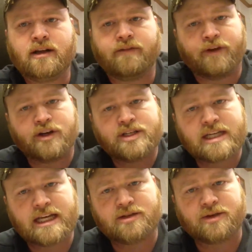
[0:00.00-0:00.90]
versus
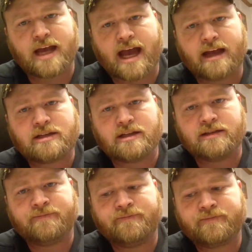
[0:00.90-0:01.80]
his
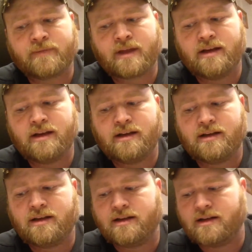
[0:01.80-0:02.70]
reaction
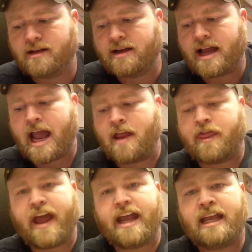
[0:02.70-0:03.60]
and
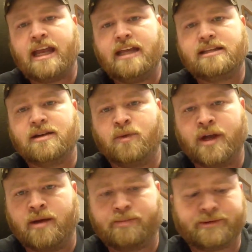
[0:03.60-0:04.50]
think he's a
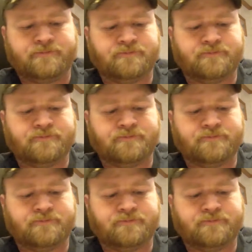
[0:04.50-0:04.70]
wimp.